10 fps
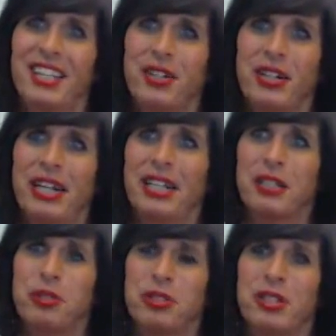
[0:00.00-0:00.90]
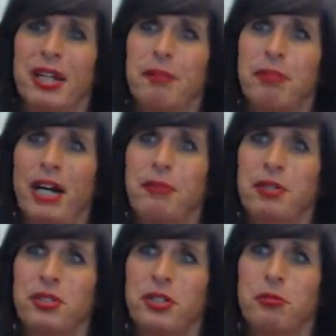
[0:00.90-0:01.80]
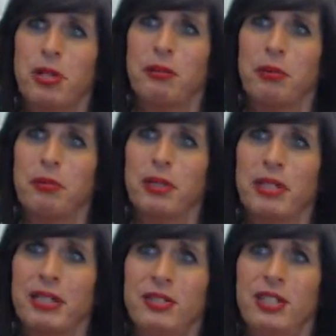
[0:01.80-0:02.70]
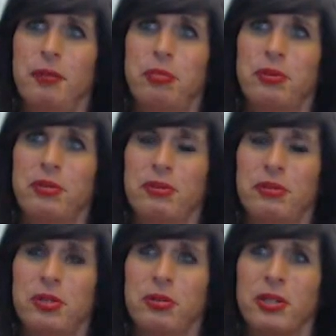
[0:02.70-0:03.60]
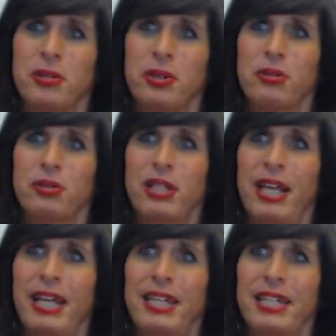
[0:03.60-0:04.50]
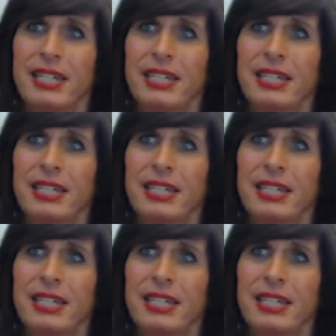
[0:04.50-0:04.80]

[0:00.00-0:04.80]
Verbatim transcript: I thought Ellie would stop by, but she's probably deep in doing her own canning.